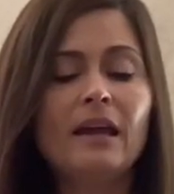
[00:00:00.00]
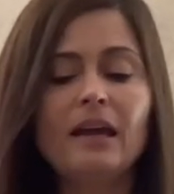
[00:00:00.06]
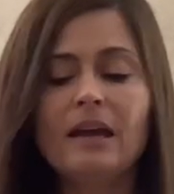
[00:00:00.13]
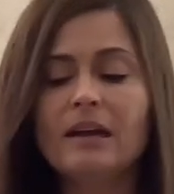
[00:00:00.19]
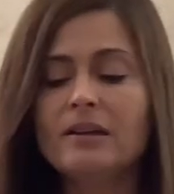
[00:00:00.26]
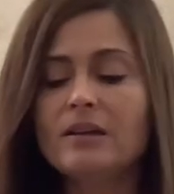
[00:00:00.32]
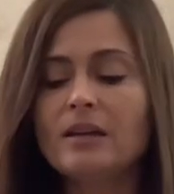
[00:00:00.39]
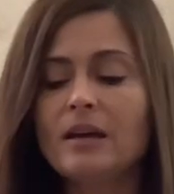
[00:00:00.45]

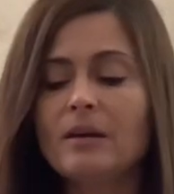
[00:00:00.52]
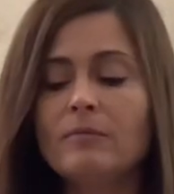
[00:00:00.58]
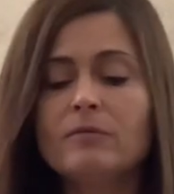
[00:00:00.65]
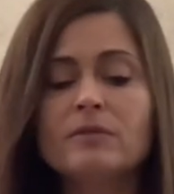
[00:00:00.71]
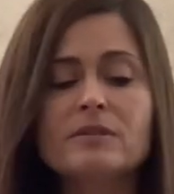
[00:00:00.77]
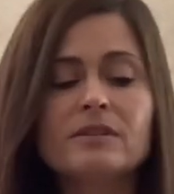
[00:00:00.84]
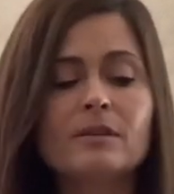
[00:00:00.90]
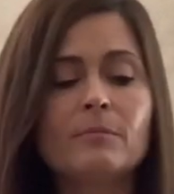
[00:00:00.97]
And
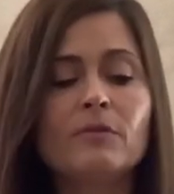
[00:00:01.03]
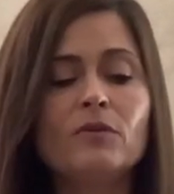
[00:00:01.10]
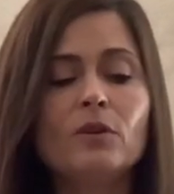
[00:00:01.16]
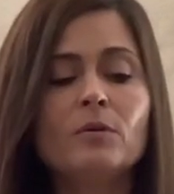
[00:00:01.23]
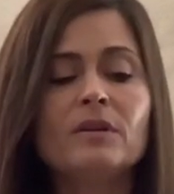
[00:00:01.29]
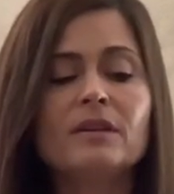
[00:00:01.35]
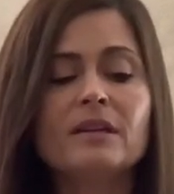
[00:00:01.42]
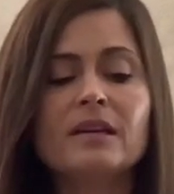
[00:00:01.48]
for some of
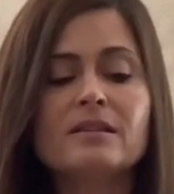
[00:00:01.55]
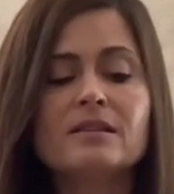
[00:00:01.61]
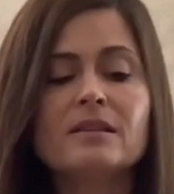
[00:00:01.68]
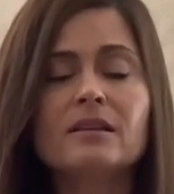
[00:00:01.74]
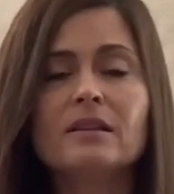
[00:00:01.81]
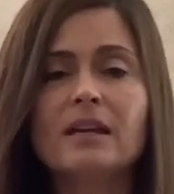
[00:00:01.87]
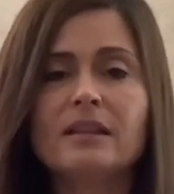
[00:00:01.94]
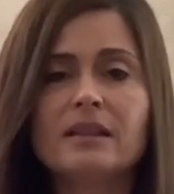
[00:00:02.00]
you, it does
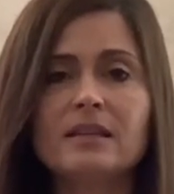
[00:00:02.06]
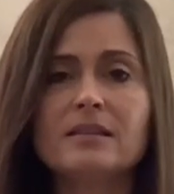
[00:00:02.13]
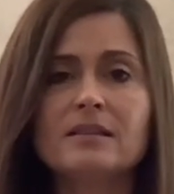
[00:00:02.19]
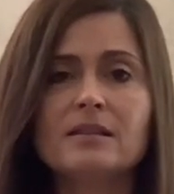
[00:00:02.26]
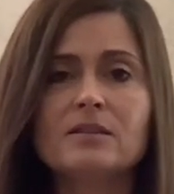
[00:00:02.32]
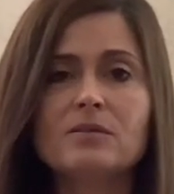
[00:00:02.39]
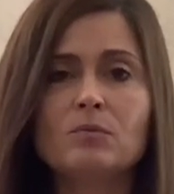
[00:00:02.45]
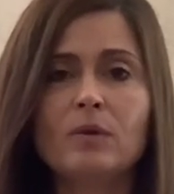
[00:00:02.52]
look like
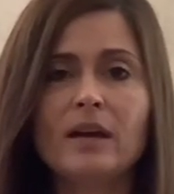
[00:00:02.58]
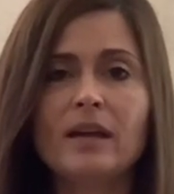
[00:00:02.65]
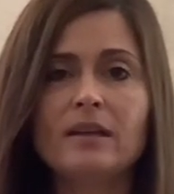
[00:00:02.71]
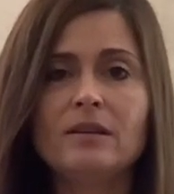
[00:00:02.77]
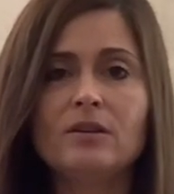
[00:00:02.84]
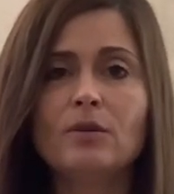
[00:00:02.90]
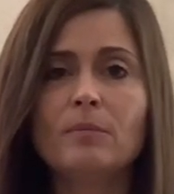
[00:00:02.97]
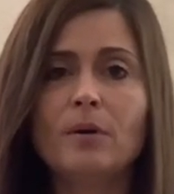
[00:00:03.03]
this is
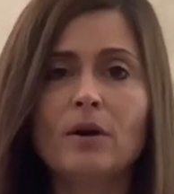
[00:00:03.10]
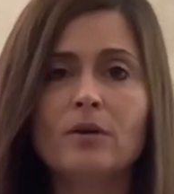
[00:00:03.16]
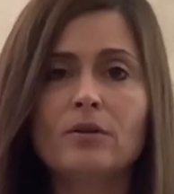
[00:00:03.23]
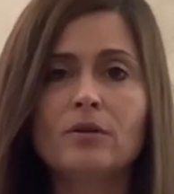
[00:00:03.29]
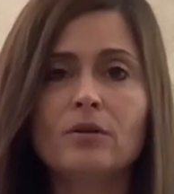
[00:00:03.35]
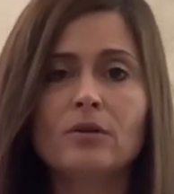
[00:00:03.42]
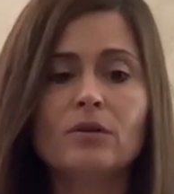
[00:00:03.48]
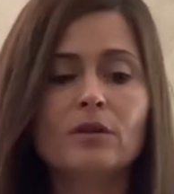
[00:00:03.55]
what your partner, the